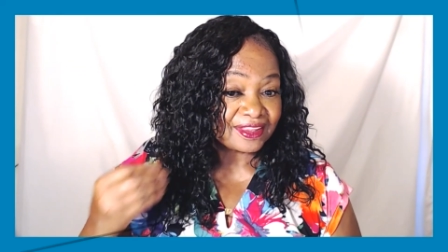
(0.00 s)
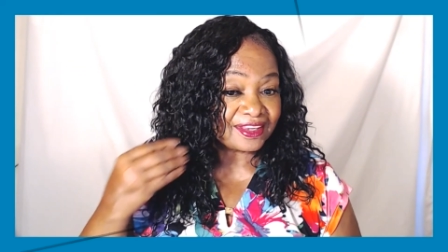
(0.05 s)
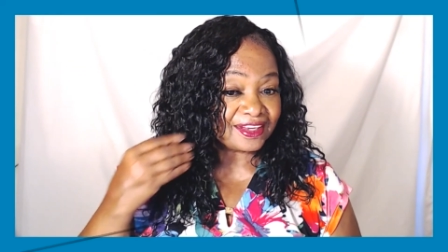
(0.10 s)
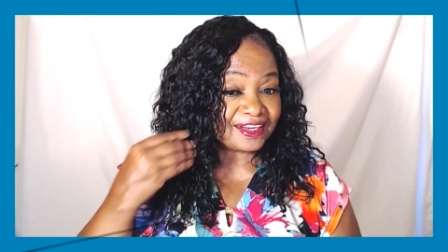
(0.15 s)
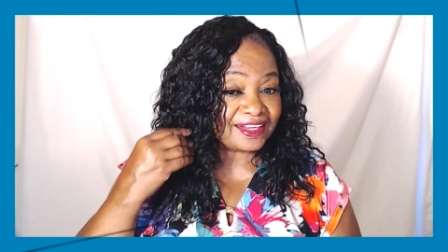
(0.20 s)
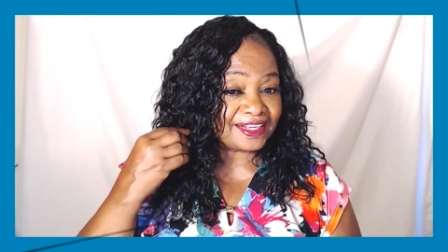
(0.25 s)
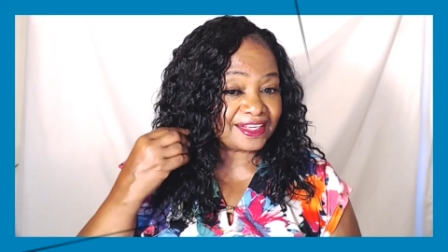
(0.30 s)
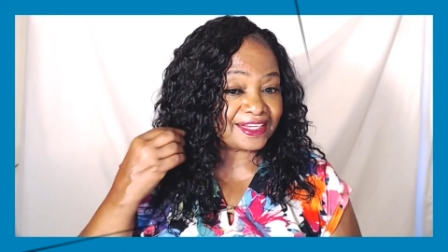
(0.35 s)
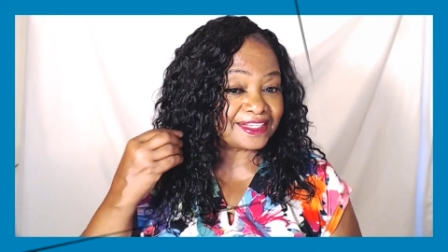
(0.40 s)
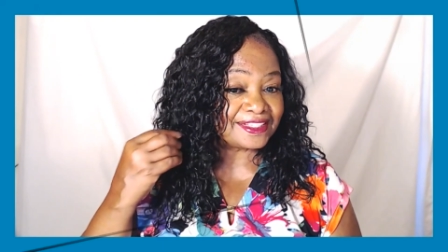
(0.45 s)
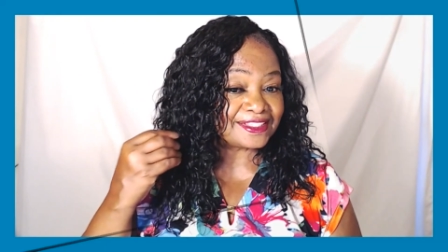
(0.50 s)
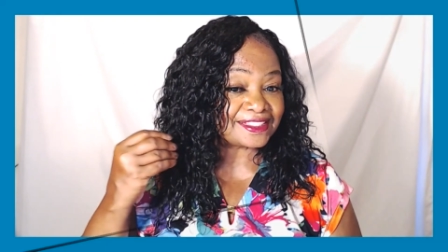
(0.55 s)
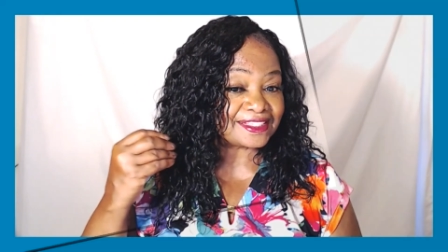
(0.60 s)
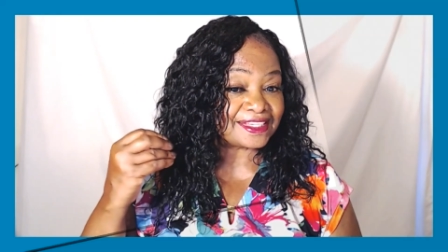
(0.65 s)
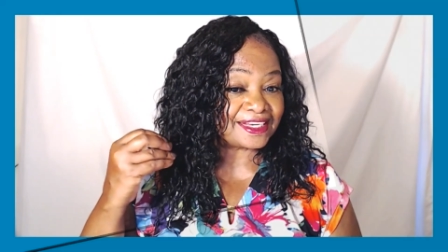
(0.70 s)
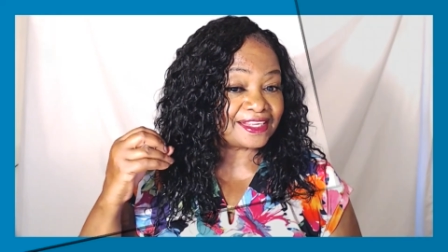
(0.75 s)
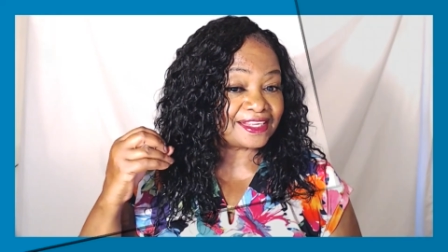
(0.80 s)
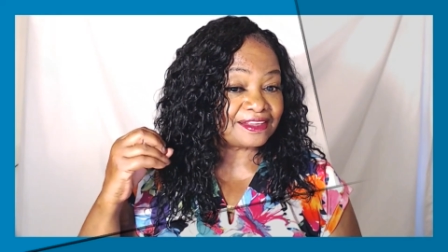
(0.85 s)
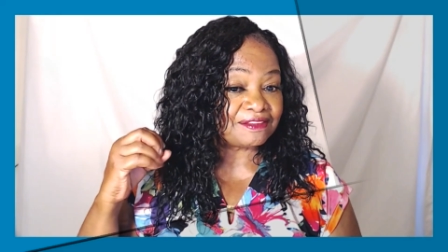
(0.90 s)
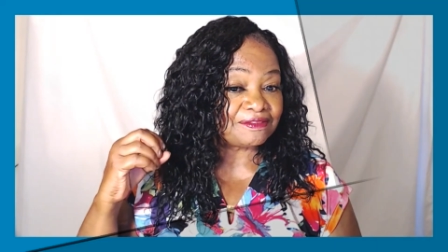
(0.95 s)
it is
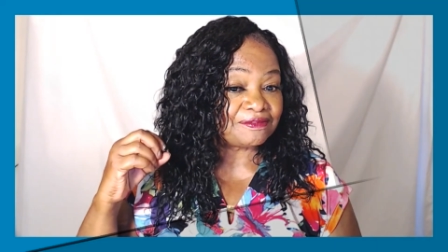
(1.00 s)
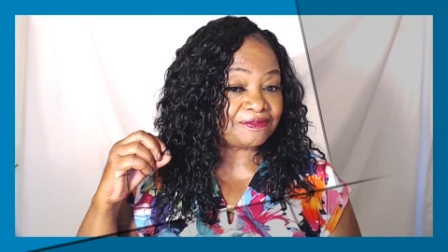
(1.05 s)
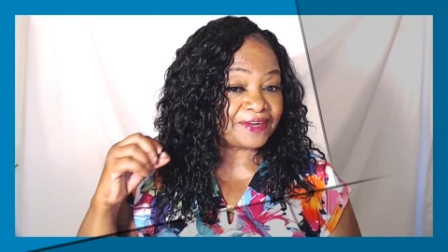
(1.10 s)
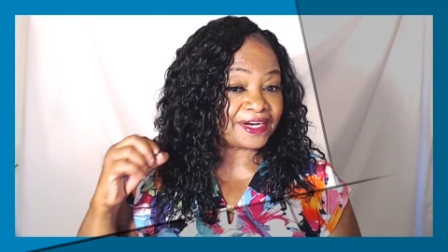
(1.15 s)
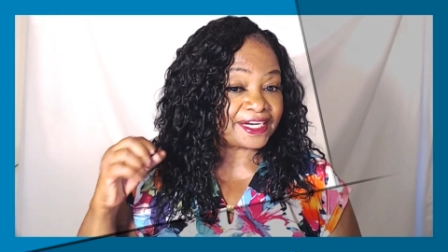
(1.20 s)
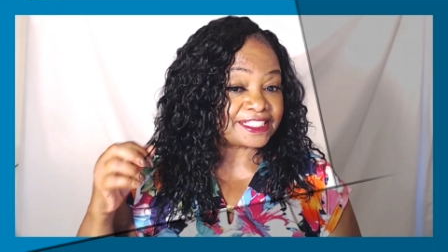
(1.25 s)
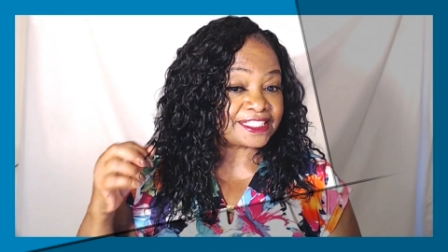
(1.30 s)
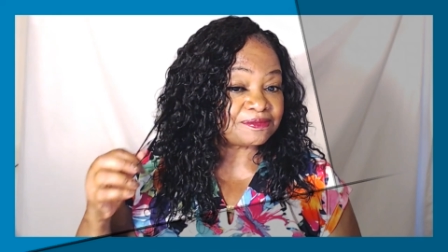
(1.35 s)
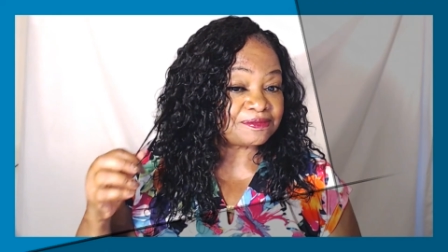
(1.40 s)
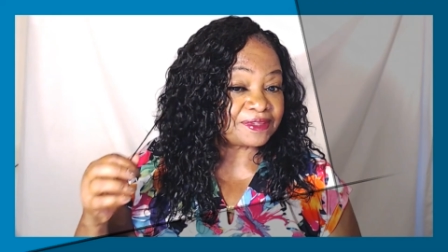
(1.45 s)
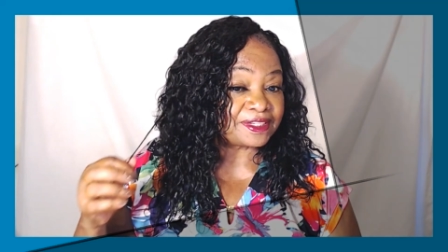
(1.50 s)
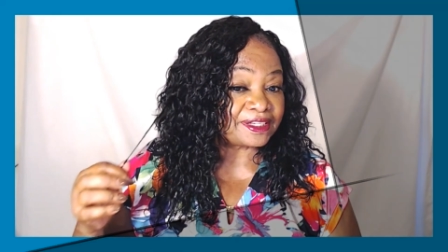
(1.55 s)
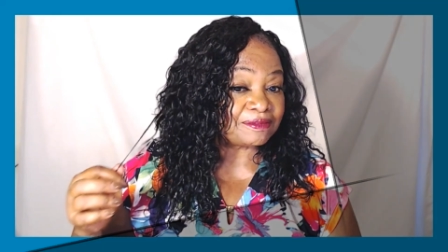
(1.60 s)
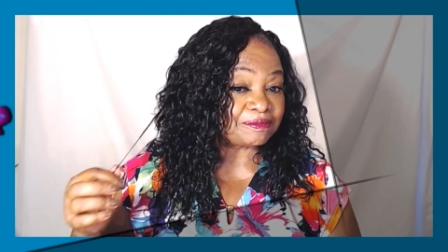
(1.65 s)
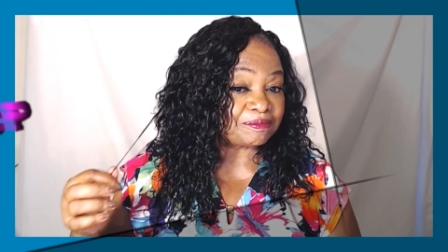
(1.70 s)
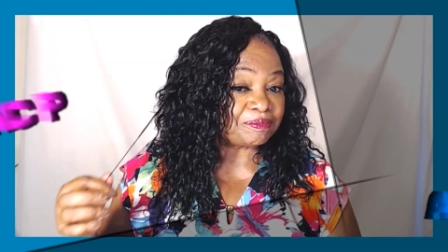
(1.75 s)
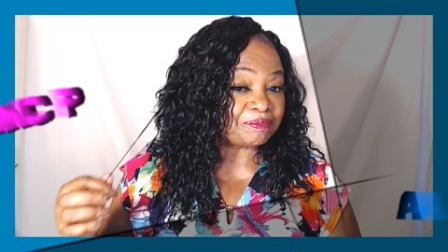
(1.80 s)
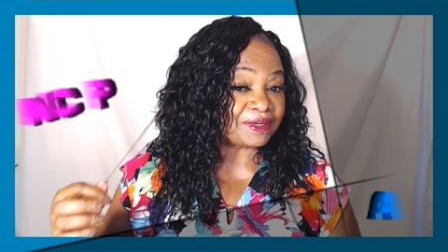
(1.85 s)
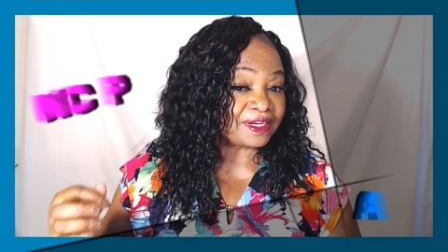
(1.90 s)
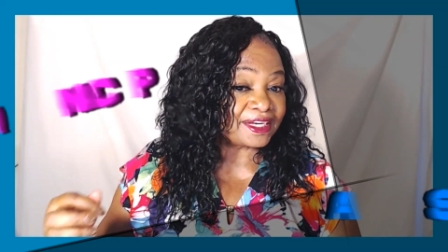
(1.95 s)
an investment
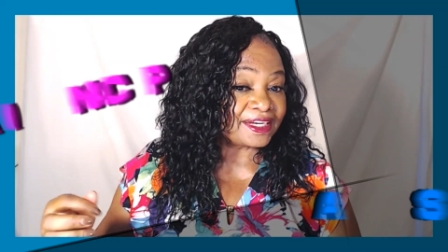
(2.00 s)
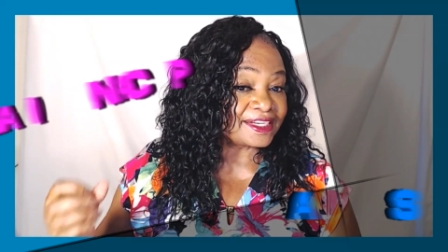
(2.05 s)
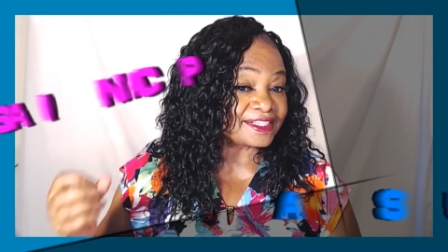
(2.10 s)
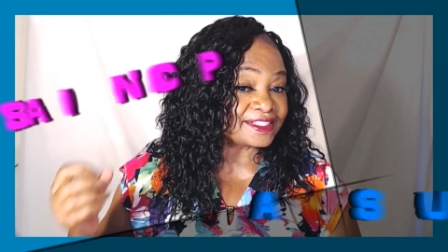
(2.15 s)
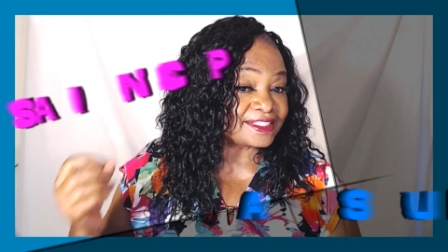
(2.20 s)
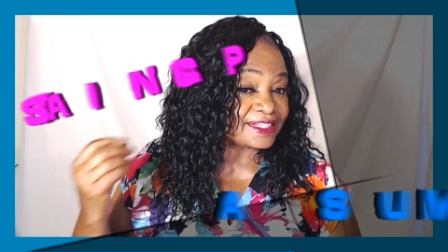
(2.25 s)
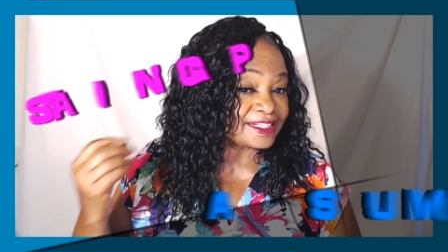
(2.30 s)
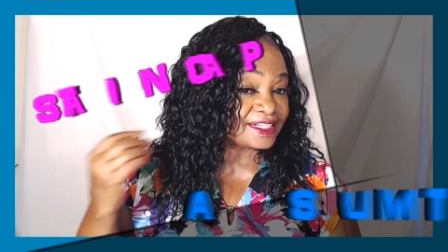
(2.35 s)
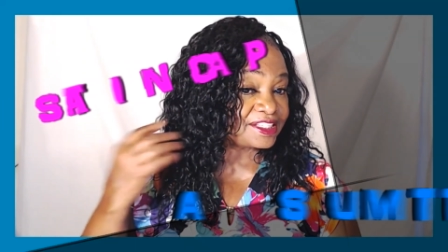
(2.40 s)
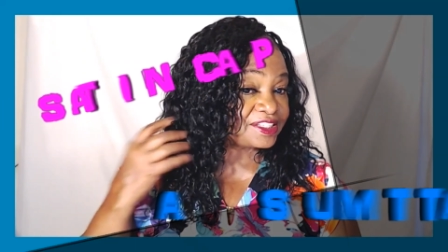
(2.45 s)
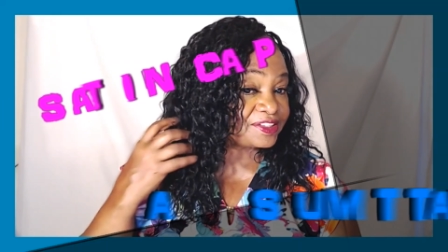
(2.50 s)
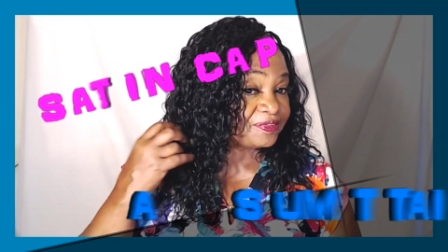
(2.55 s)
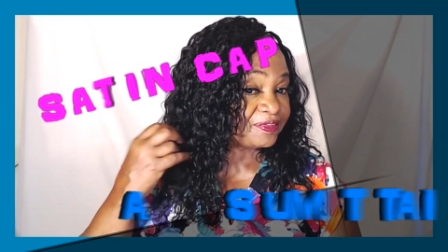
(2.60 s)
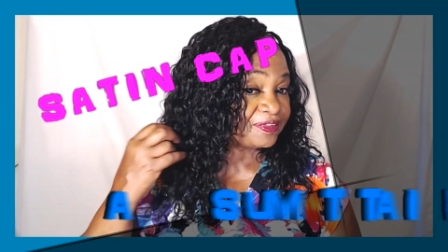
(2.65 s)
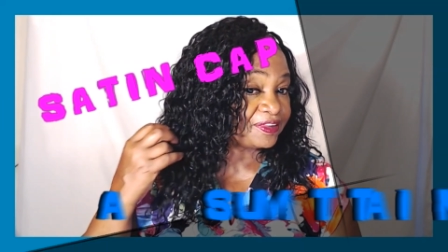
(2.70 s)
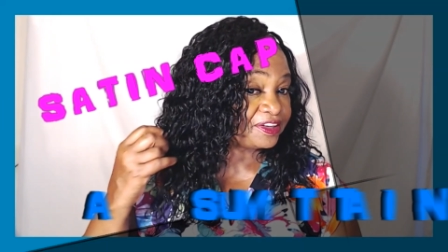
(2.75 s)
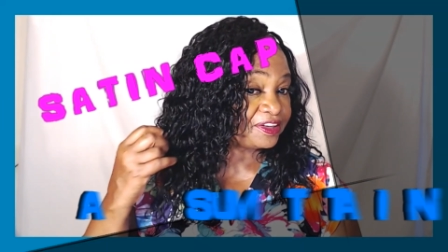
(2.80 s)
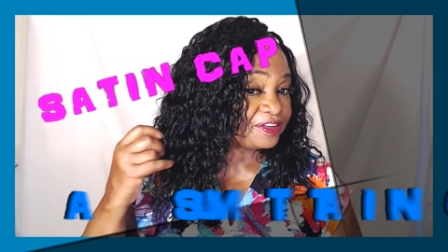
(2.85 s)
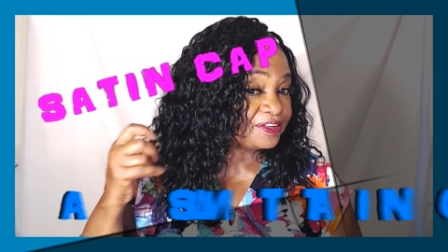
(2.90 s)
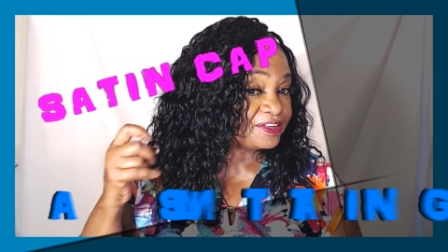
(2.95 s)
because it's
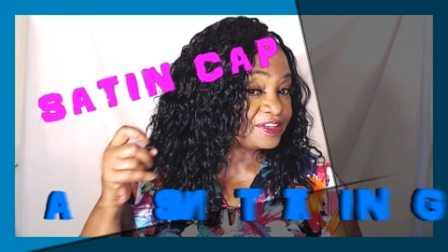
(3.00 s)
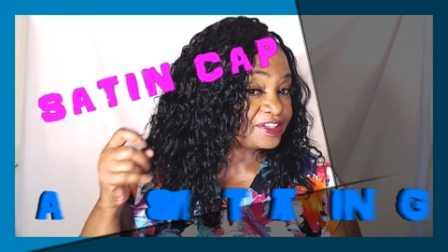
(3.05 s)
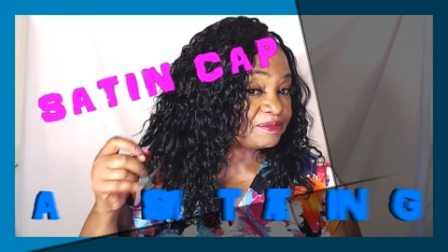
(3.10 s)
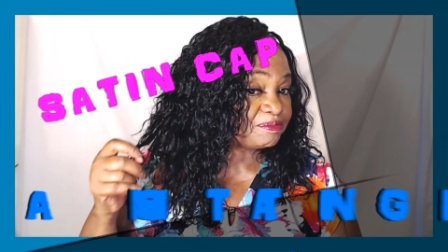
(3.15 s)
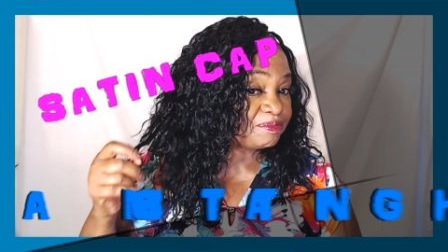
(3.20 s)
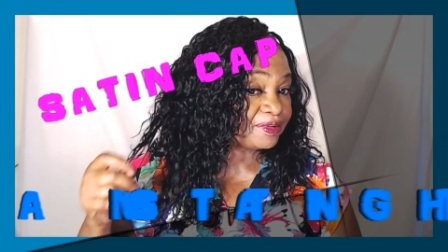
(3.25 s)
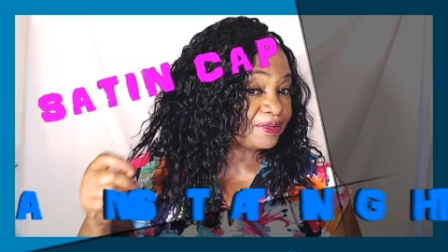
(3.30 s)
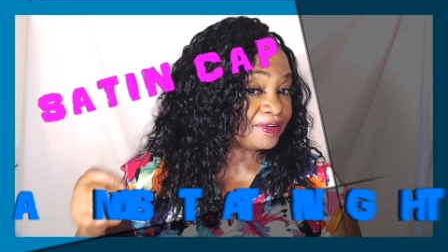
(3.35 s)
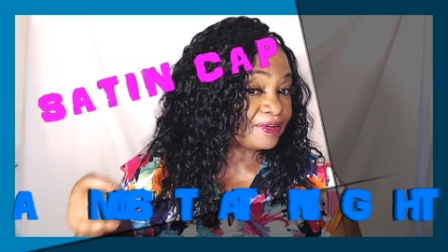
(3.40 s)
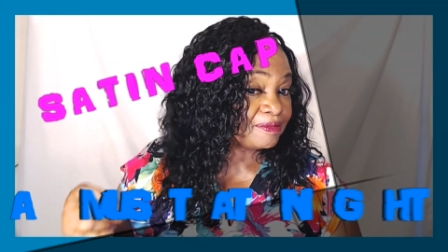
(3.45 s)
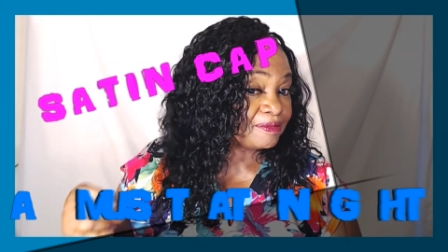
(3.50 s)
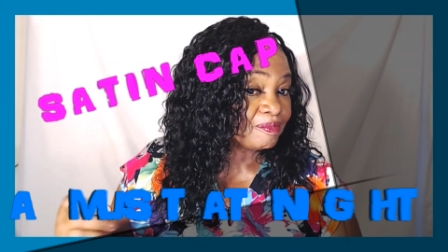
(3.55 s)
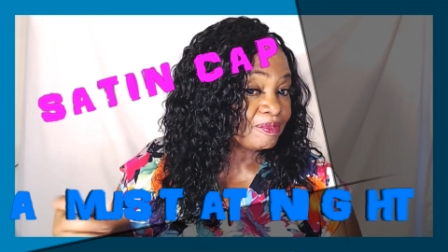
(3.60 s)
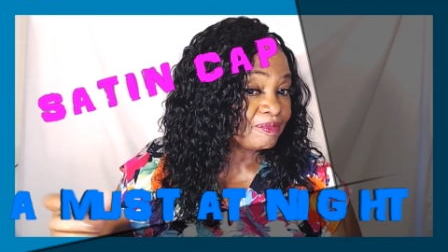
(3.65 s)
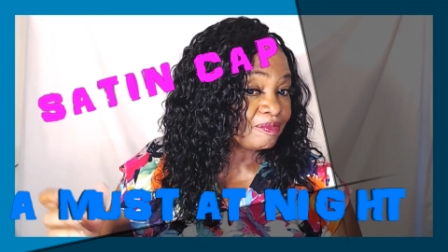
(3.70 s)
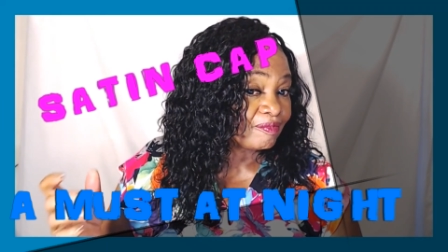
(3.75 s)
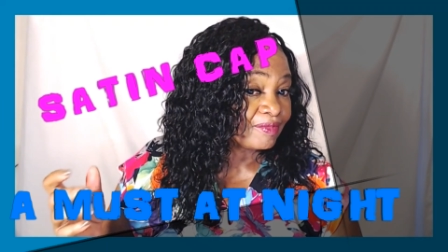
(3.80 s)
reusable.